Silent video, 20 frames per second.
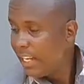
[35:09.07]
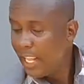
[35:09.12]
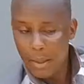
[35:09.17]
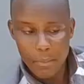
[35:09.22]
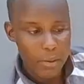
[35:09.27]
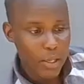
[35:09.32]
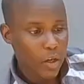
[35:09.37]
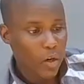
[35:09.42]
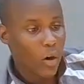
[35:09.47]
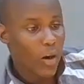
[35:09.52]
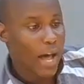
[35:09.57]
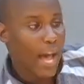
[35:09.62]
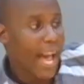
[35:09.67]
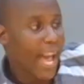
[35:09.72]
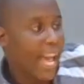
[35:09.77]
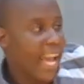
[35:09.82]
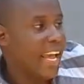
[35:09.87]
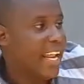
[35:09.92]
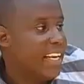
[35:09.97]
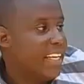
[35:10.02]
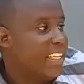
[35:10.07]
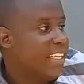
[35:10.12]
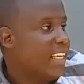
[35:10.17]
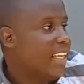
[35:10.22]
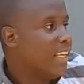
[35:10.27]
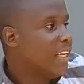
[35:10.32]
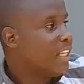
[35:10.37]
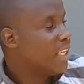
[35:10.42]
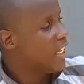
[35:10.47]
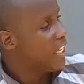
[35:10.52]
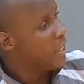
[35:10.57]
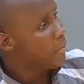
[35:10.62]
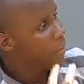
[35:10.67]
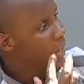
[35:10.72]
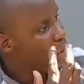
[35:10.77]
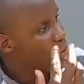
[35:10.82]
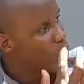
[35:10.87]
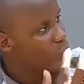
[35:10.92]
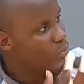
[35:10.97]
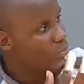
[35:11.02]
Let me go ahead in
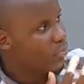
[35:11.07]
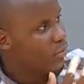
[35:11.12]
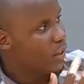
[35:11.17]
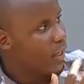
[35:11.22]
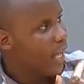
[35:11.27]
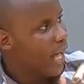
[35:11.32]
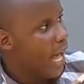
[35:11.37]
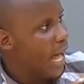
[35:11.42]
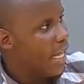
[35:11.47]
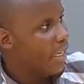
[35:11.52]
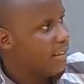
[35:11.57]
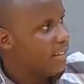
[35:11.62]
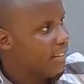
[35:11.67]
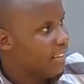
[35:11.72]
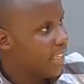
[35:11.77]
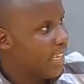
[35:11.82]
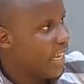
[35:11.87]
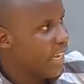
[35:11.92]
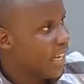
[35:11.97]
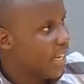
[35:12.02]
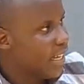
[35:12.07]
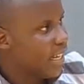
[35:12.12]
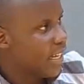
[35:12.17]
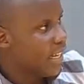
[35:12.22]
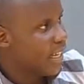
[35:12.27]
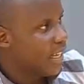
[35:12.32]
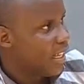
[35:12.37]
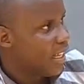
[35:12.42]
my room and take